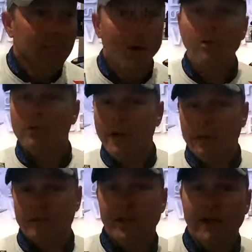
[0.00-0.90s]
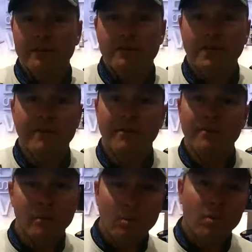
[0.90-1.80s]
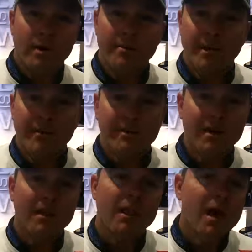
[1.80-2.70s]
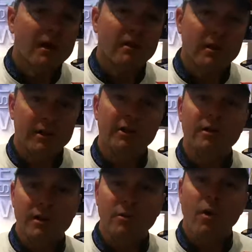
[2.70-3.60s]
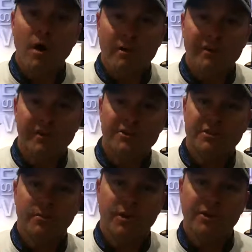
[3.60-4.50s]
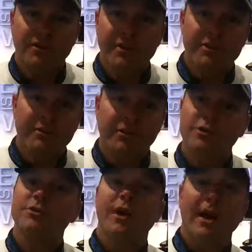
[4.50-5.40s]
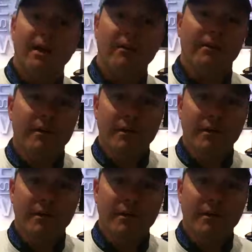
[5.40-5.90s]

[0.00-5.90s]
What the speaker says: polarized glasses I've ever worn. I mean, I've done a lot of clear water fishing where you're fishing for trout,